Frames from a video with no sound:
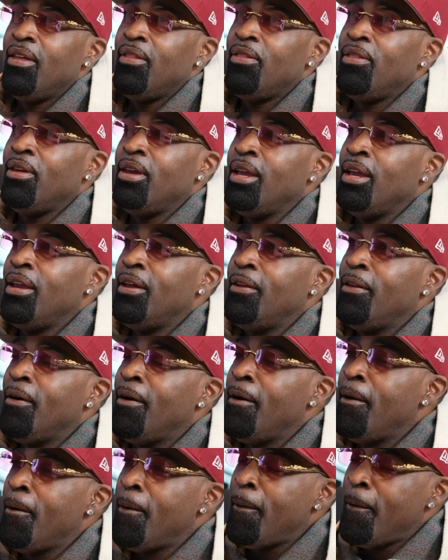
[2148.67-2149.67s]
And then
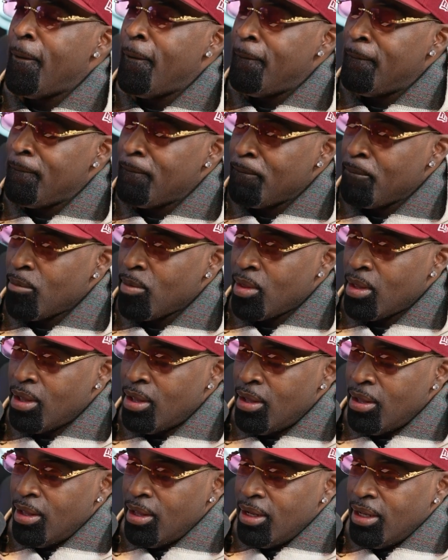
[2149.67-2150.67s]

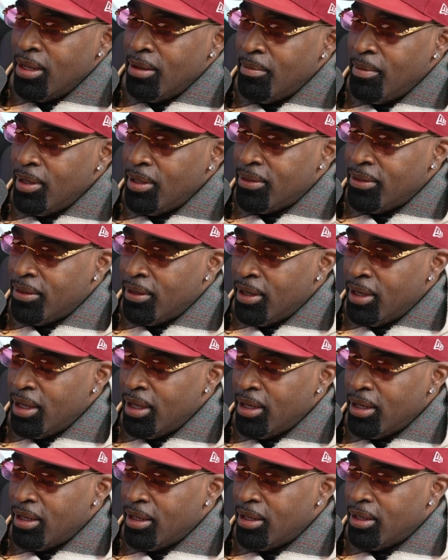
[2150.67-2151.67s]
let me
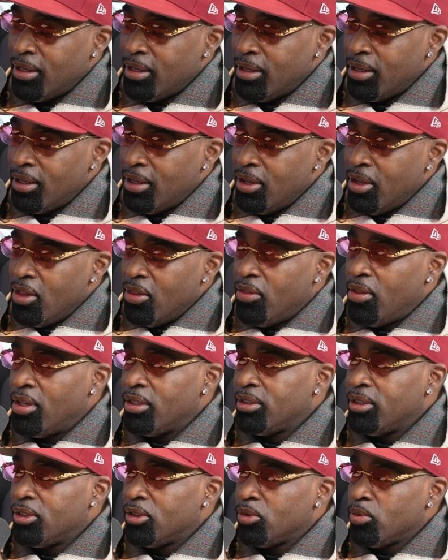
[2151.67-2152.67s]
think.
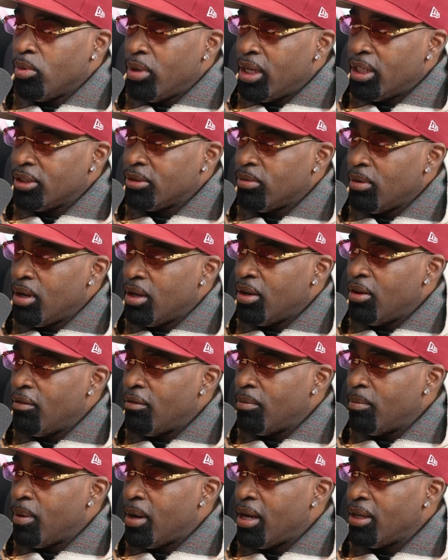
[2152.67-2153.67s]
There's this restaurant over
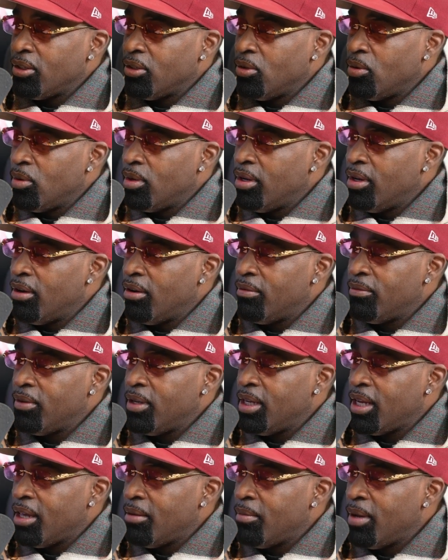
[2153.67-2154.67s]
by UNLV.
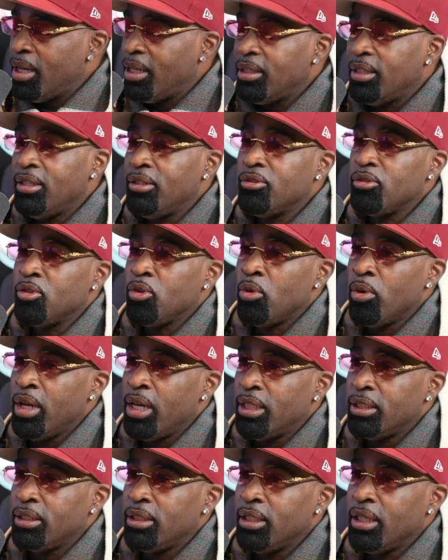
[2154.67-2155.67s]
They make these
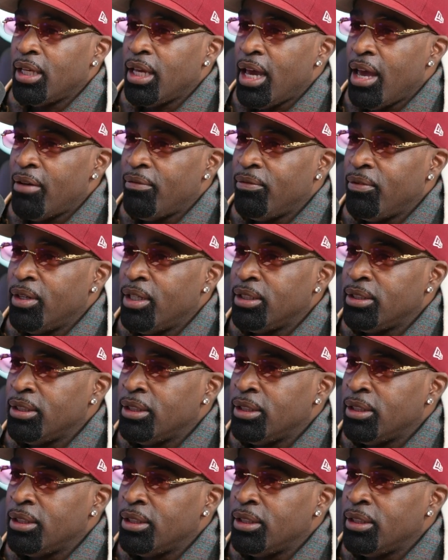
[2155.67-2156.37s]
grits and catfish.